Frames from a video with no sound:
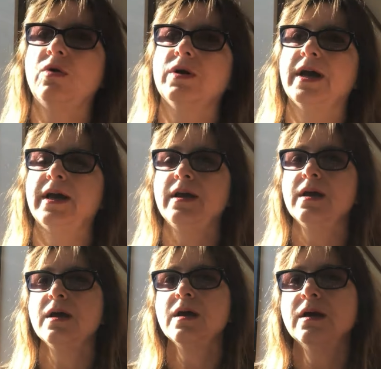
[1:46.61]
Okay?
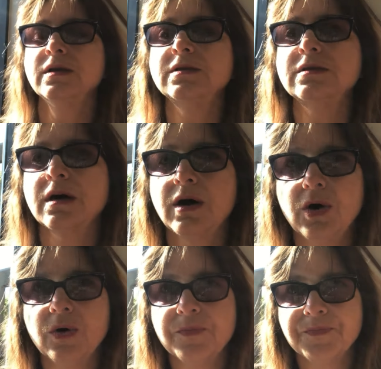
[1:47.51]

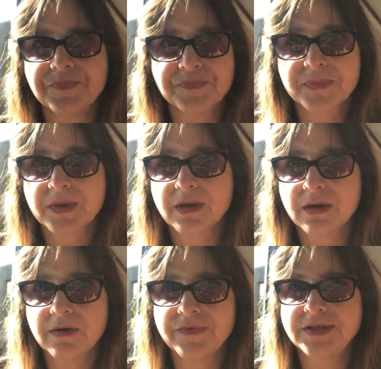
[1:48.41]
So
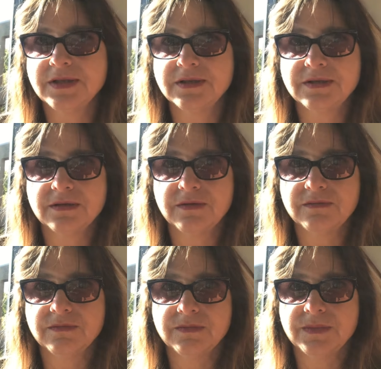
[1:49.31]
this is...
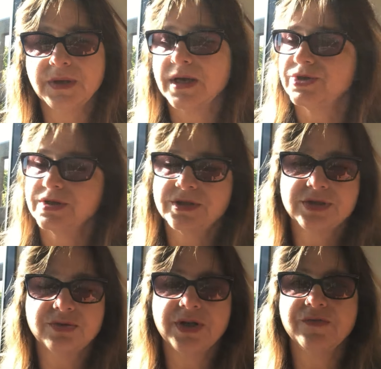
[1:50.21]
just
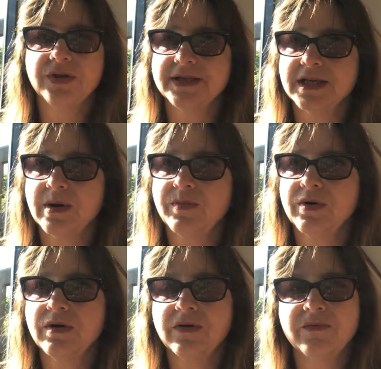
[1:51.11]
to give you an
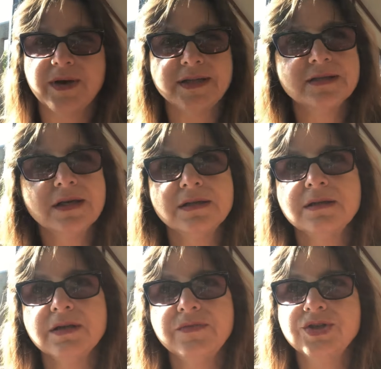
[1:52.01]
example of my son,
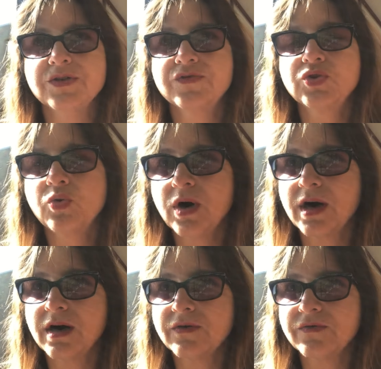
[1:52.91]
at the age of
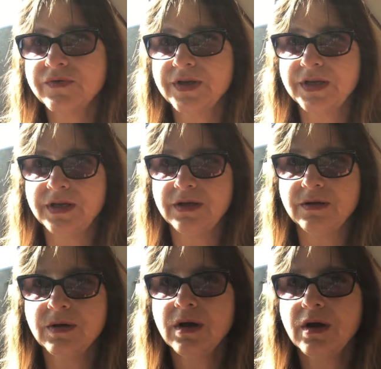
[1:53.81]
12,
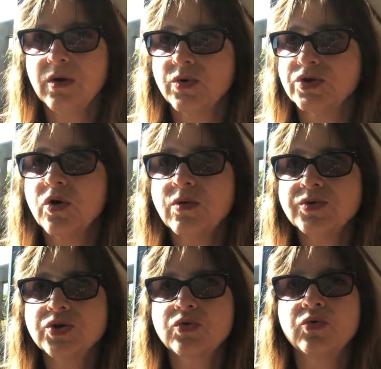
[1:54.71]
he was
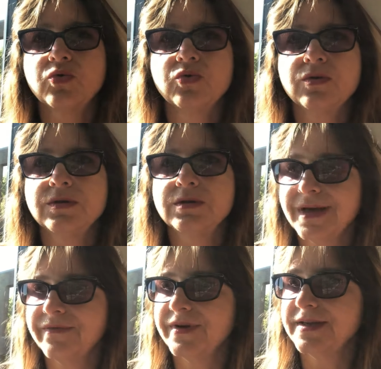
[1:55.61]
homeschooled.
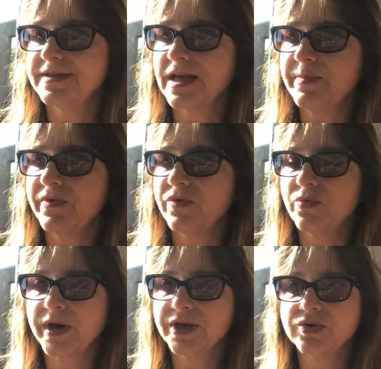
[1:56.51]
Every step of the
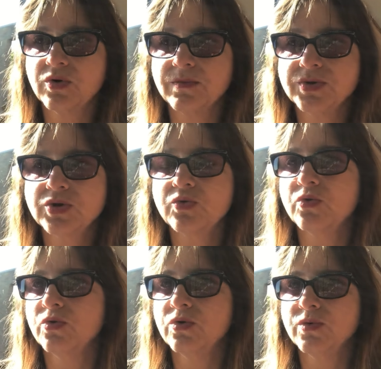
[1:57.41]
way to
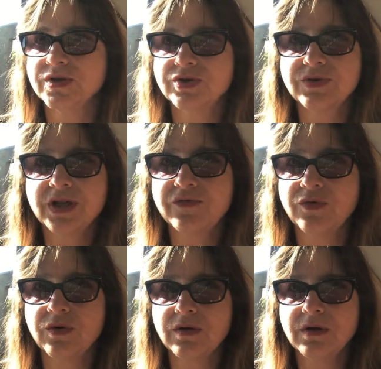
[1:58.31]
homeschool was
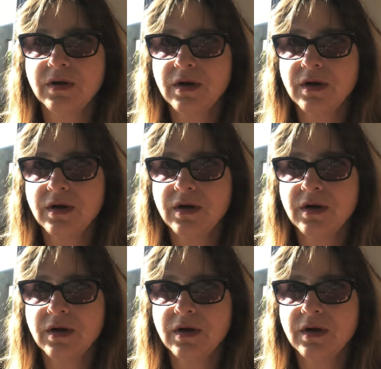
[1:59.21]
dreadful.